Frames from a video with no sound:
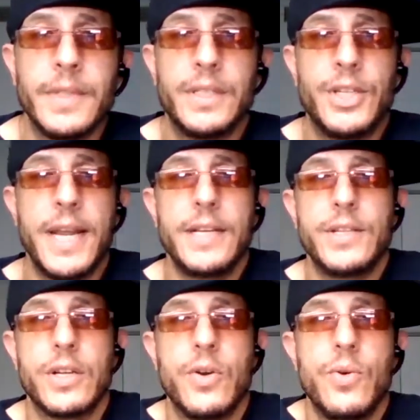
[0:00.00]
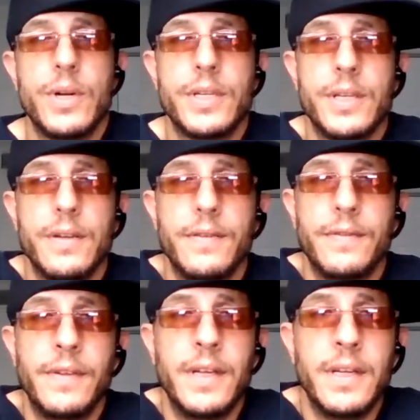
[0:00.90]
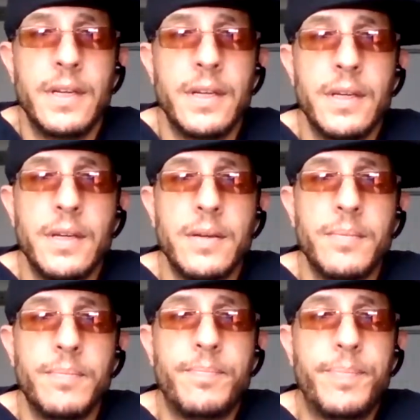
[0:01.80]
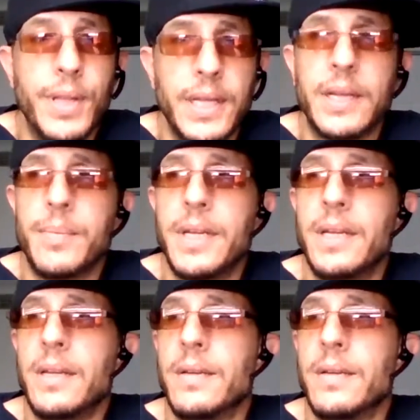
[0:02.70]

change the course of polygamy.